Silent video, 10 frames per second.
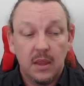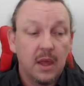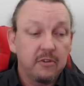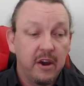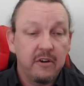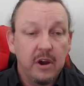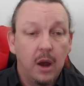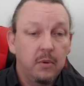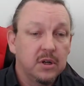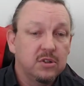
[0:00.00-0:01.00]
Another area
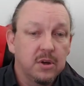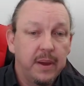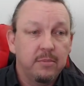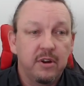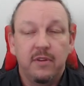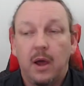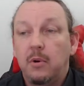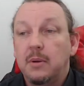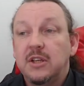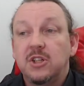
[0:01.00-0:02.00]
I want to talk about briefly, I
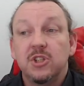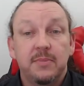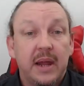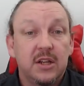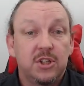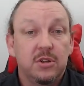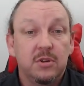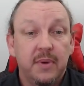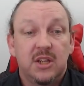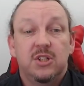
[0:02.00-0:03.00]
want to mention some
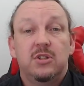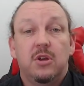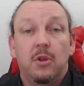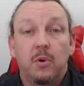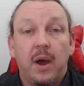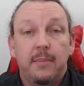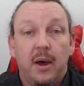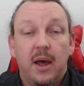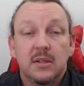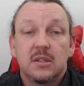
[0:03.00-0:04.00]
attitudinal messages on the way
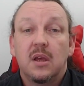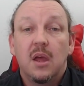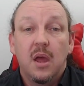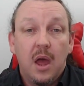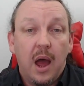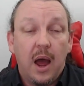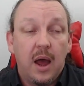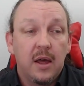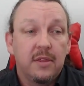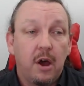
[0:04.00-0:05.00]
past.
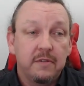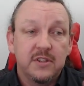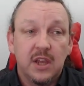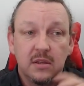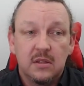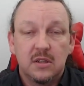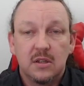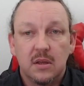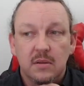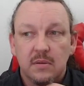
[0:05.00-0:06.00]
Uh, the Hofstede,
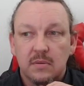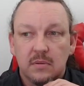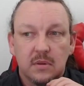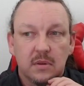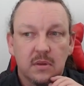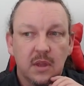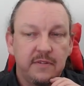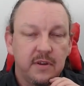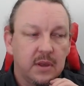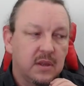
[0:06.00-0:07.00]

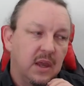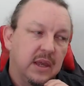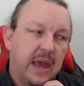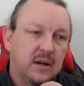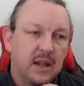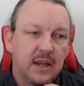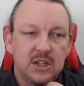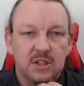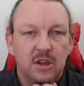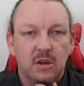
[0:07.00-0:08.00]
if you encounter last
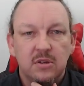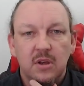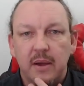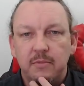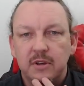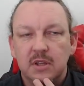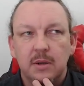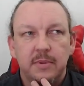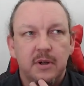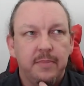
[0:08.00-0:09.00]
year's notes, I, we did
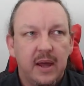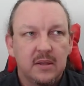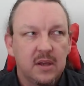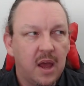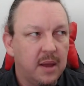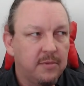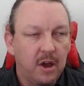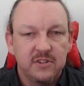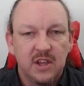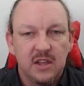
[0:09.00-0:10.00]
a bit about uh, the
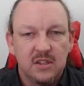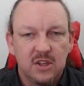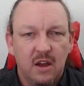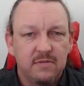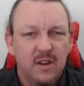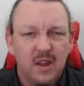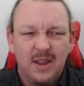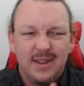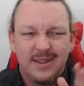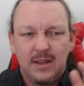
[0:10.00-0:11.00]
Hofstede stuff.
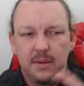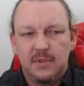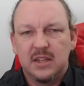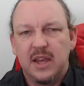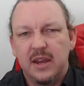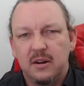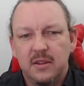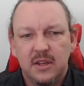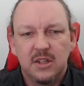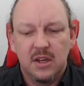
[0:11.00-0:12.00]
I'm less keen on
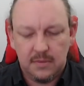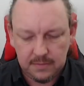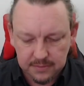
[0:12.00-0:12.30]
it this year.